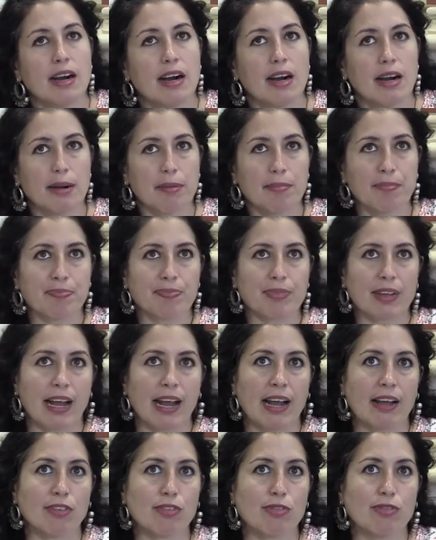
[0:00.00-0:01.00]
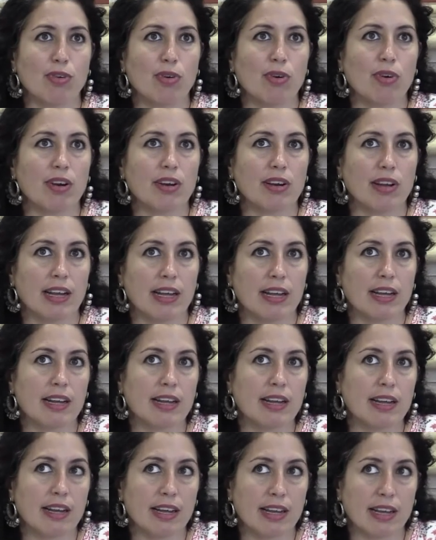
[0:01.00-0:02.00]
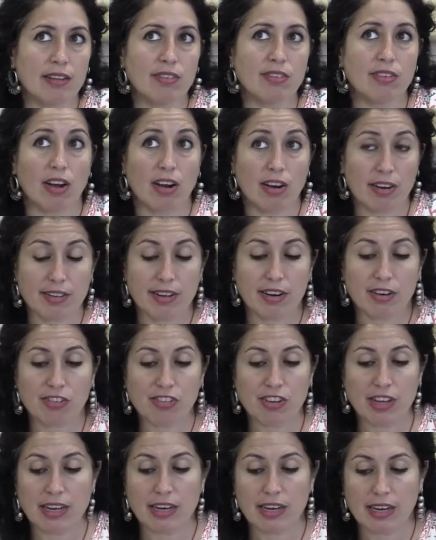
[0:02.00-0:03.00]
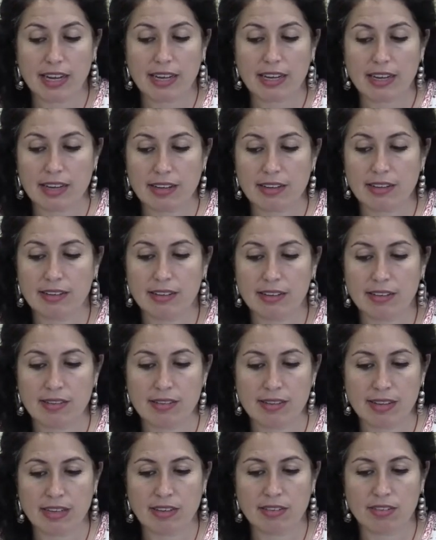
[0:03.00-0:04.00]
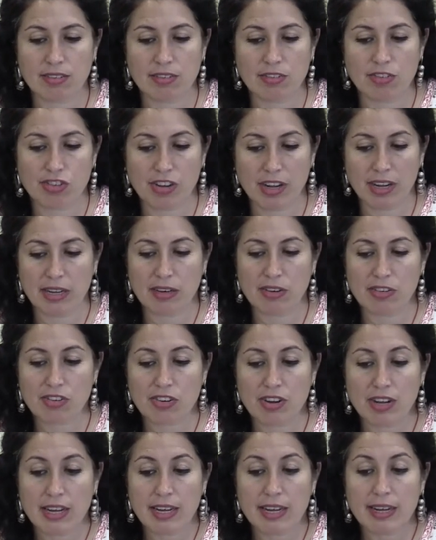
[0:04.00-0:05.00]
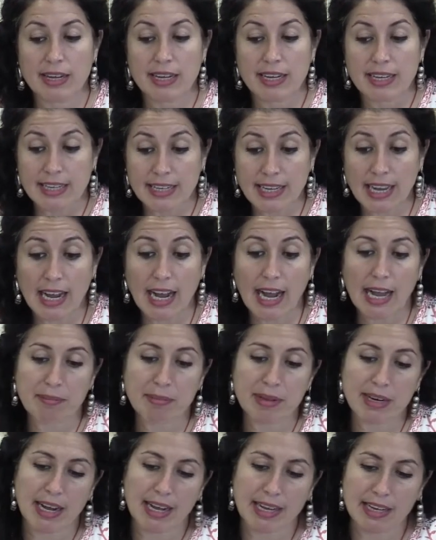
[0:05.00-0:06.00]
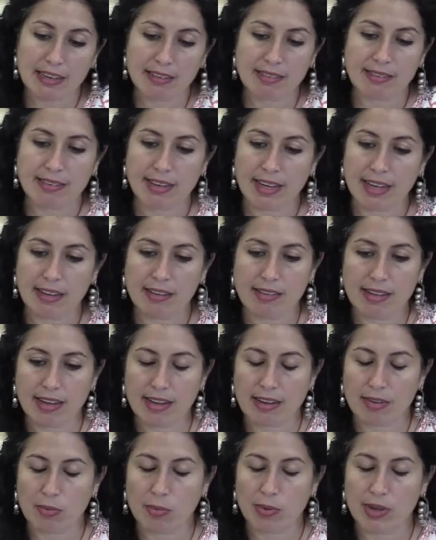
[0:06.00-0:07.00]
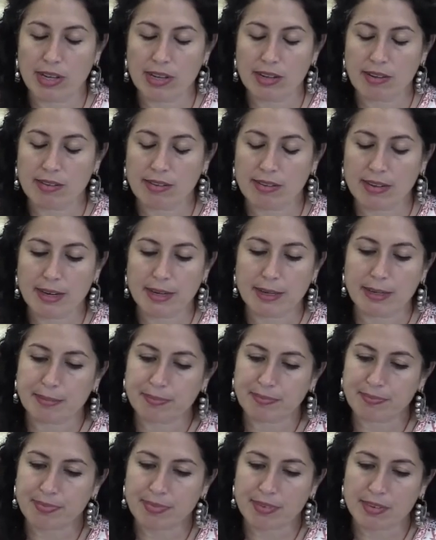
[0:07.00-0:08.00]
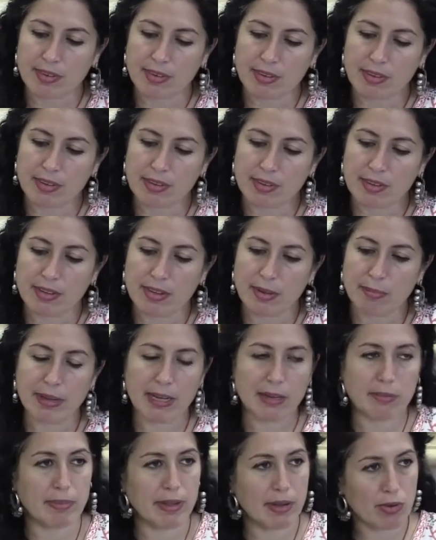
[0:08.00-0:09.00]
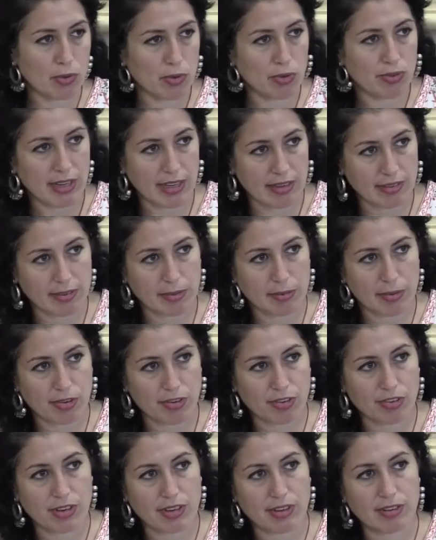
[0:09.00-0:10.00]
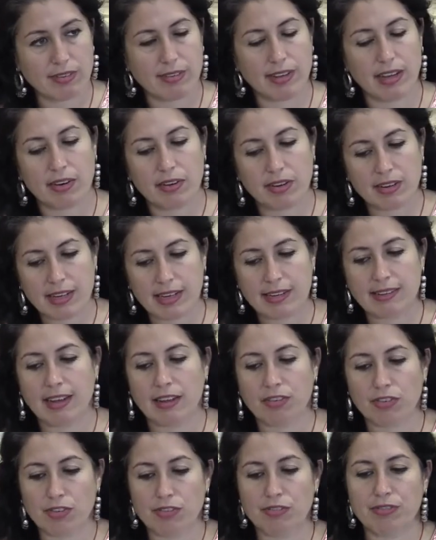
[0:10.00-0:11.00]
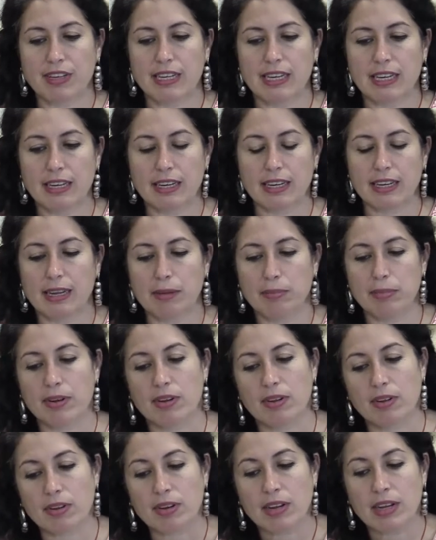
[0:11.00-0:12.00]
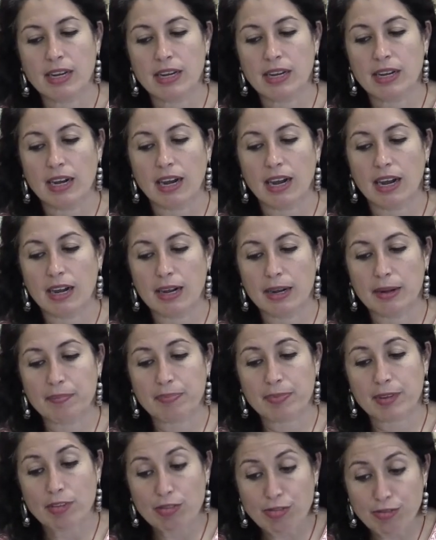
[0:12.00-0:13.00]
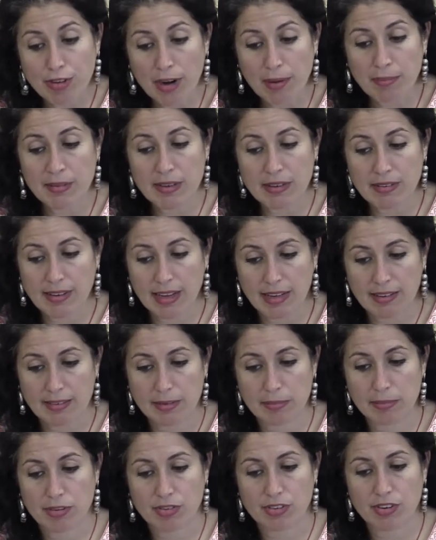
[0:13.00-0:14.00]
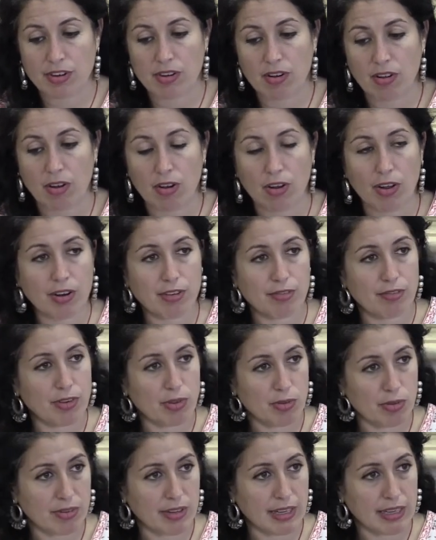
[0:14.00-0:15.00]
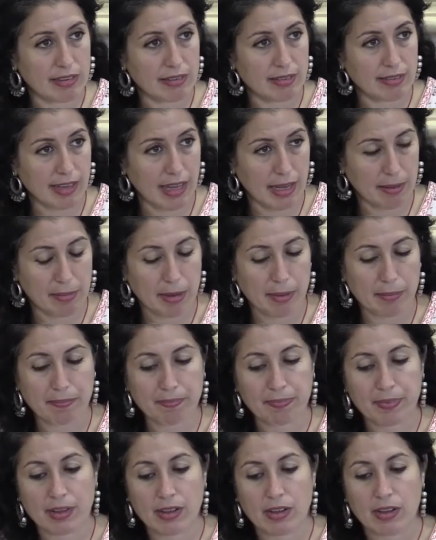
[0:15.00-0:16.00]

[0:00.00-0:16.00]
Um, as for, is, are there change, like, did things change? Yeah, I mean, I can say that with um, the Beit Beirut exhibition, yes. Sacred Catastrophe Healing Lebanon, um, from this exhibition, a lot of new things came up.